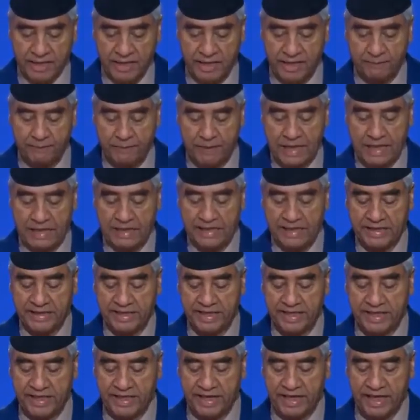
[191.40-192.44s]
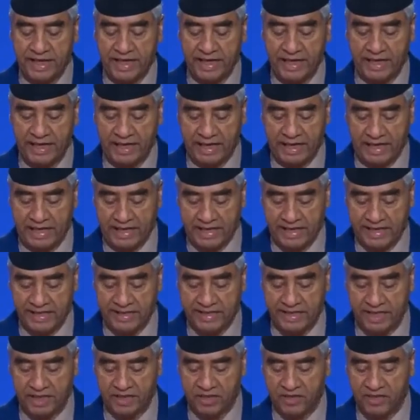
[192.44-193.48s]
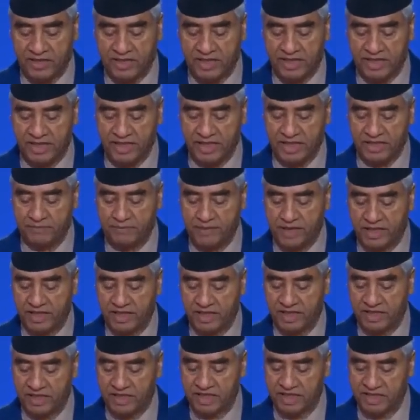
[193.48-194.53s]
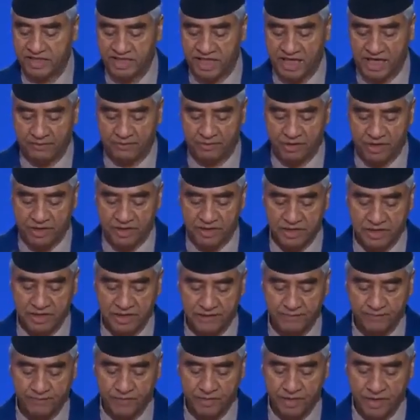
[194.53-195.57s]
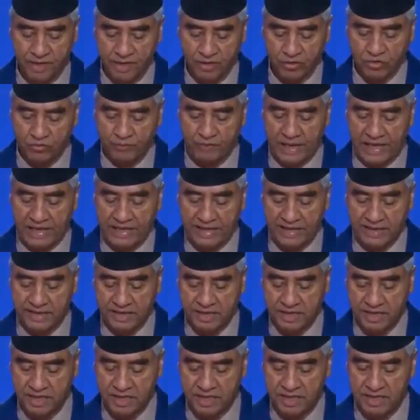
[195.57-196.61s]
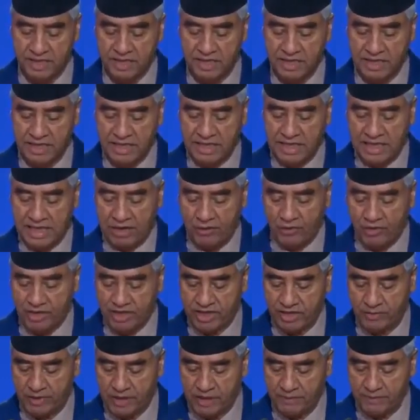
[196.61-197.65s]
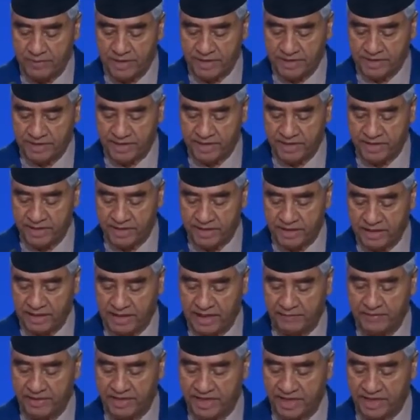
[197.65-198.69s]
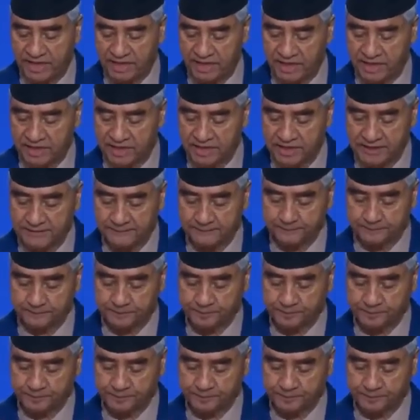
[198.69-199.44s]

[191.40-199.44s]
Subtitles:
Nepal is an LDC country is making sincere efforts to balance our development and climate actions.